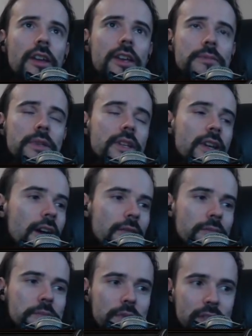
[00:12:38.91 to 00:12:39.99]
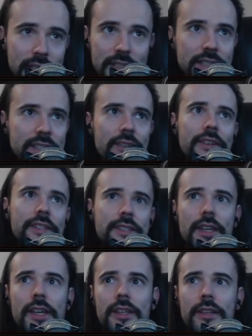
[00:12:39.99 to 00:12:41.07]
It's been completely
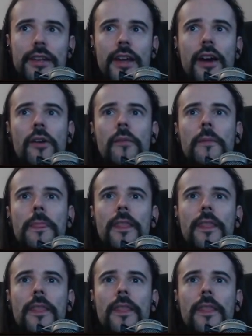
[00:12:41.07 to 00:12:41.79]
devastated now.